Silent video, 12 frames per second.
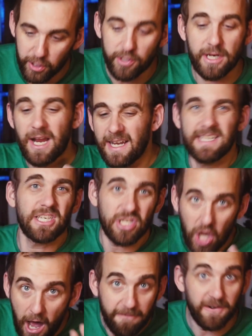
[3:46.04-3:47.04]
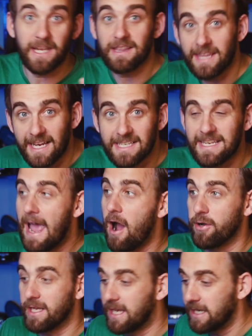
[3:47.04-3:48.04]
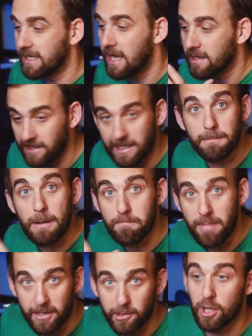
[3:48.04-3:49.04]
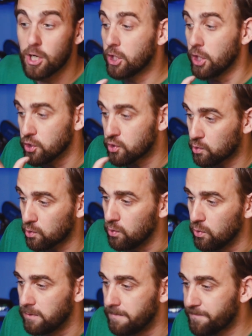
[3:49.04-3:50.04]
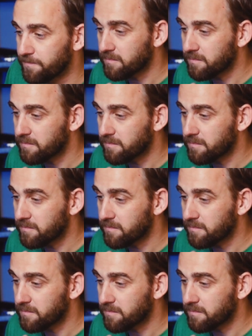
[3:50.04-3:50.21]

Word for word: you're kind of softening things down and getting a little bit better control.